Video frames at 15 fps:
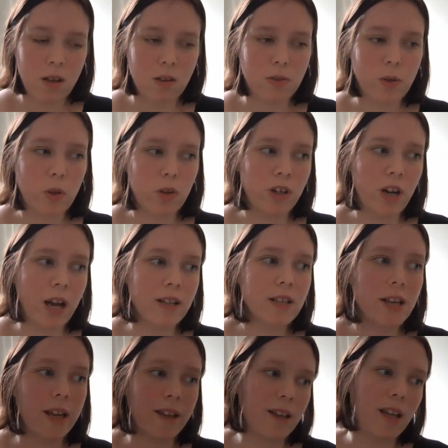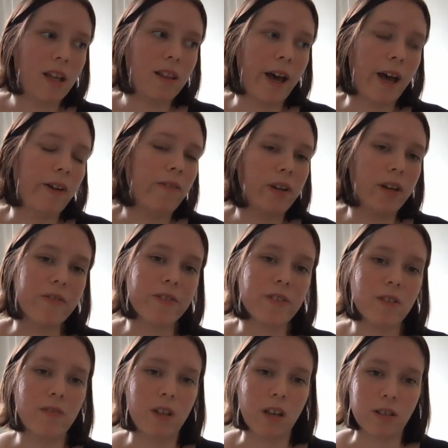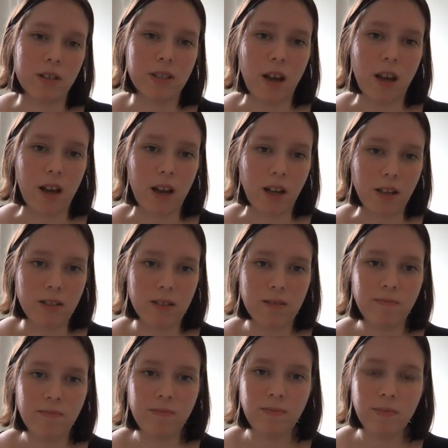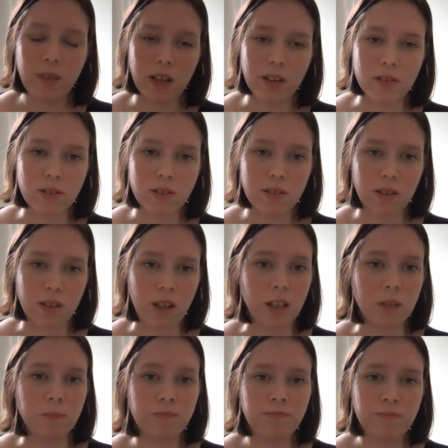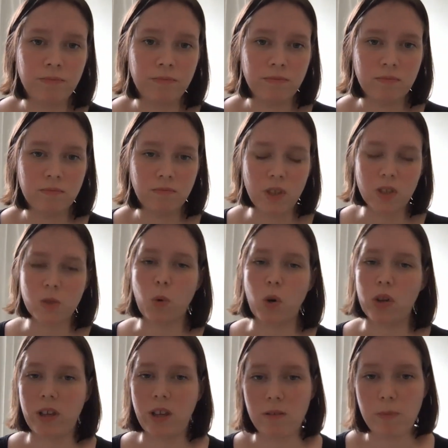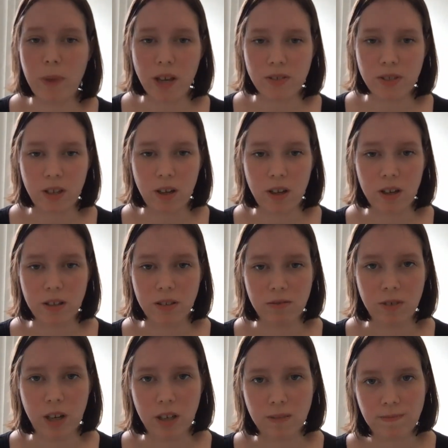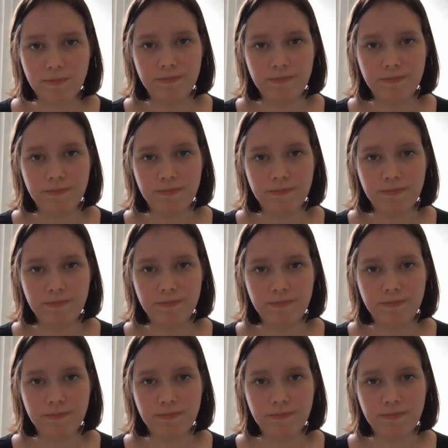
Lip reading: So they're not taking the evidence of the other side as worthy of passing on, right?